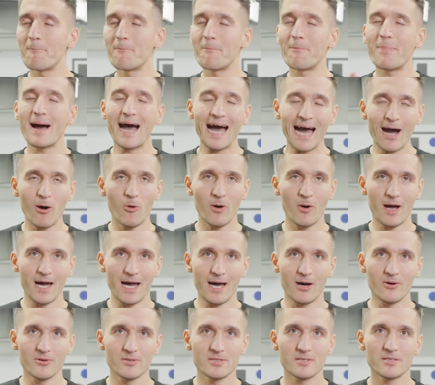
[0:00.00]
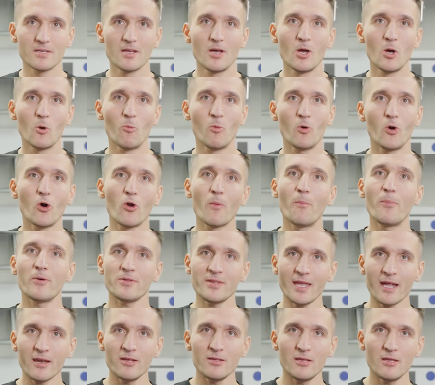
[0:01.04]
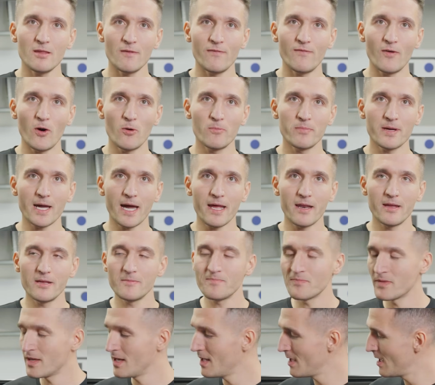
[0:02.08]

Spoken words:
powerhouse. We're going to put that into the foam cannon,